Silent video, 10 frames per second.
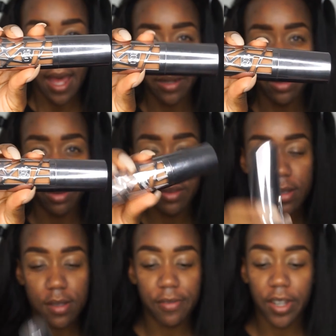I know
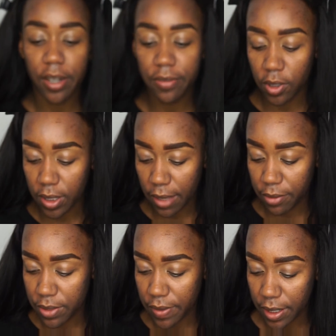this is a very full
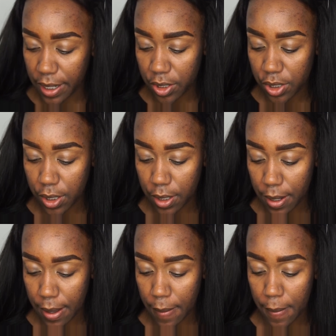coverage foundation,
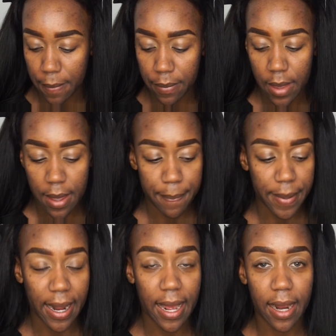
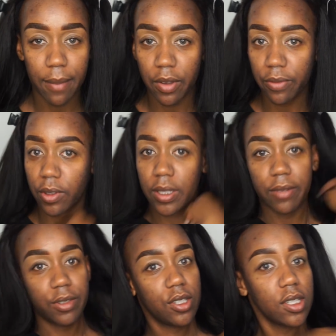but I am a full
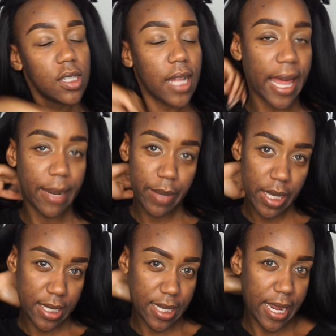coverage girl, and
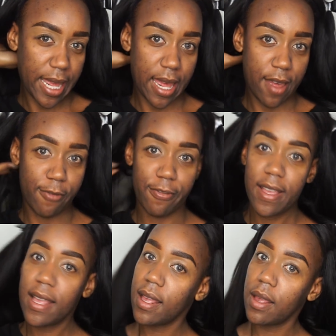because I have
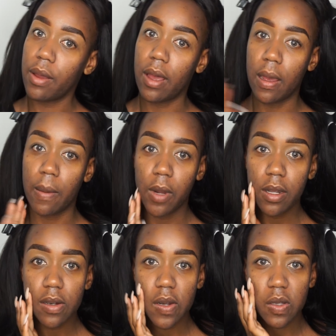
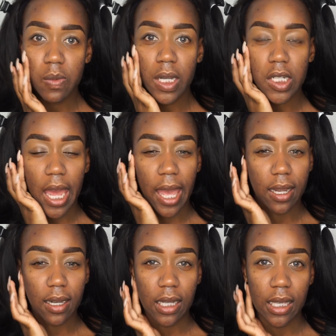not as much
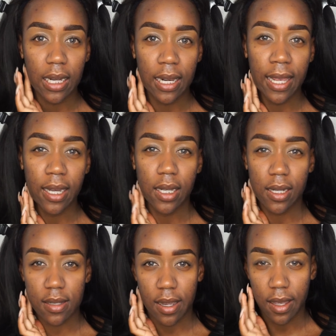acne lately
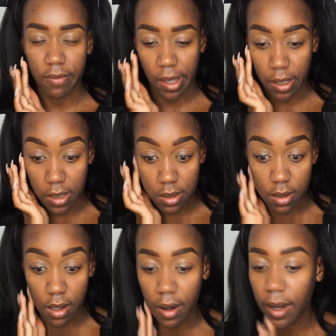as I have acne
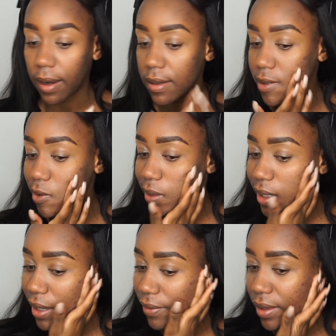scarring, I still want
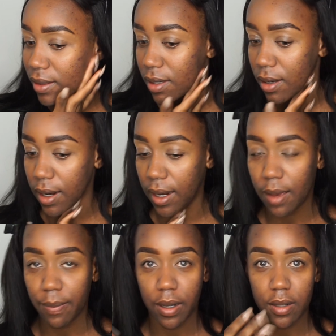to cover that scarring
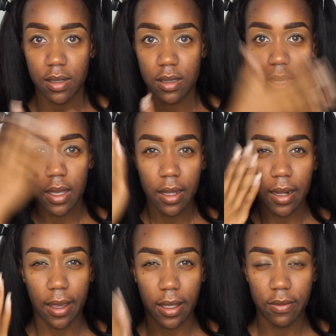up, and it just
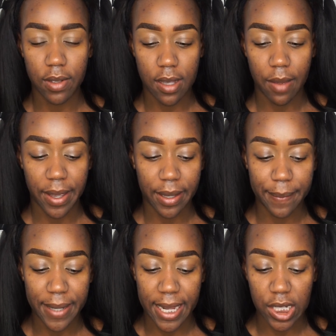like evens out my
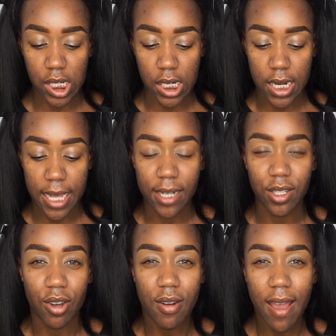complexion, and I
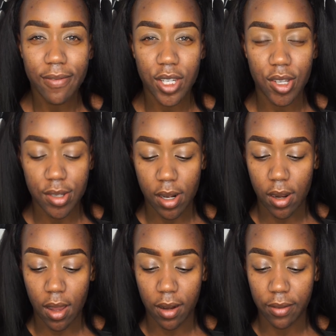don't have to use a
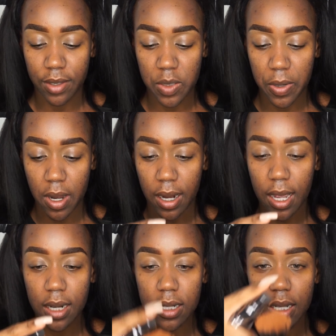lot of this
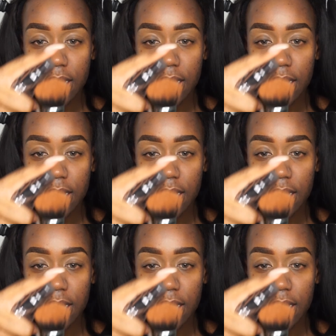product.